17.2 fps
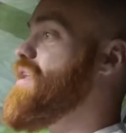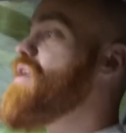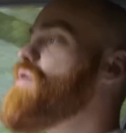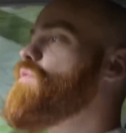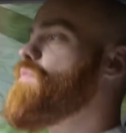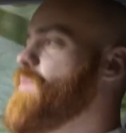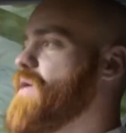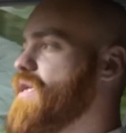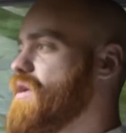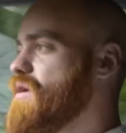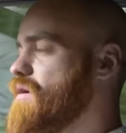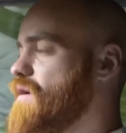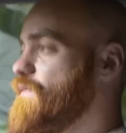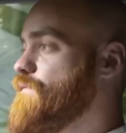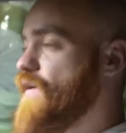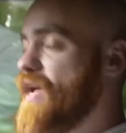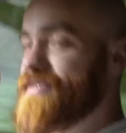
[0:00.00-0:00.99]
It would be
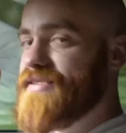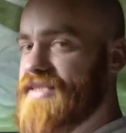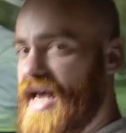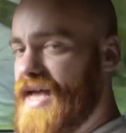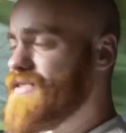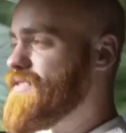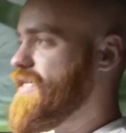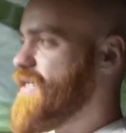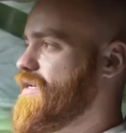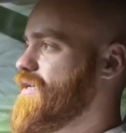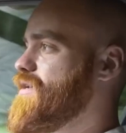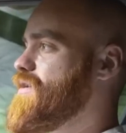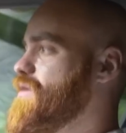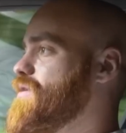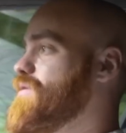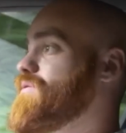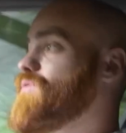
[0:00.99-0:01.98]
a fantastic
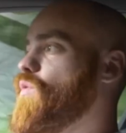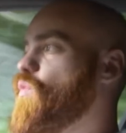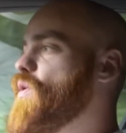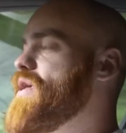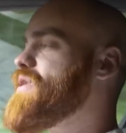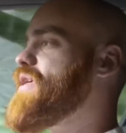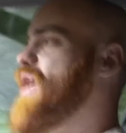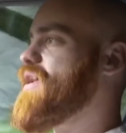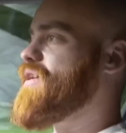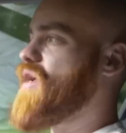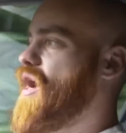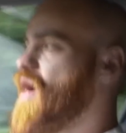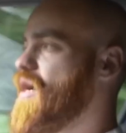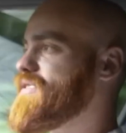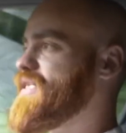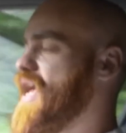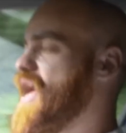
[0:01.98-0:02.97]
sort of weekend
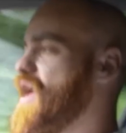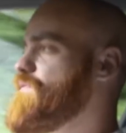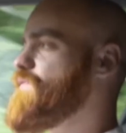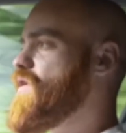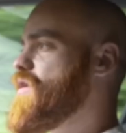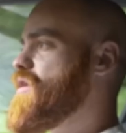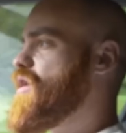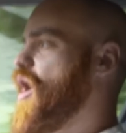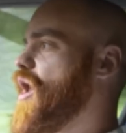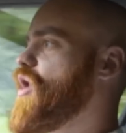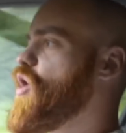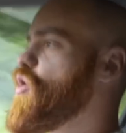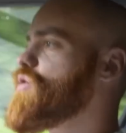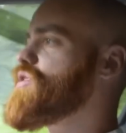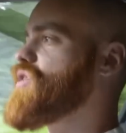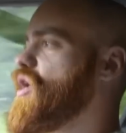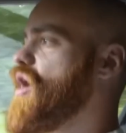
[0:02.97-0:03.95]
car to have
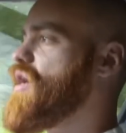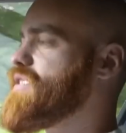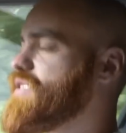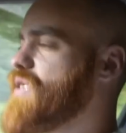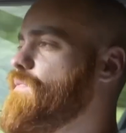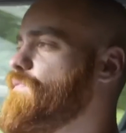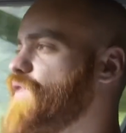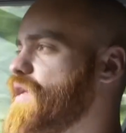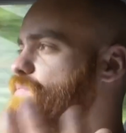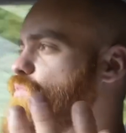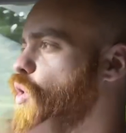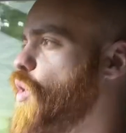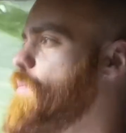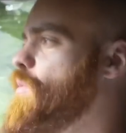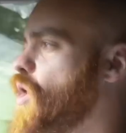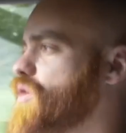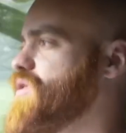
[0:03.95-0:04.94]
alongside something
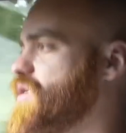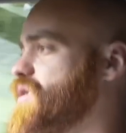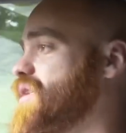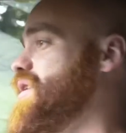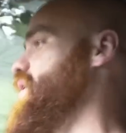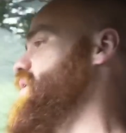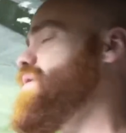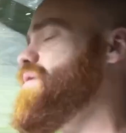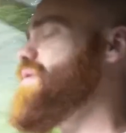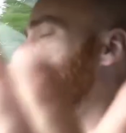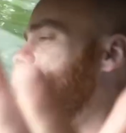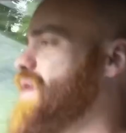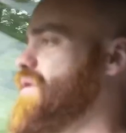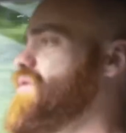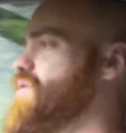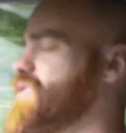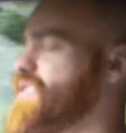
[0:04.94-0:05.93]
more modern. You know,
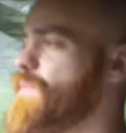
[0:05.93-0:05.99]
yeah, look,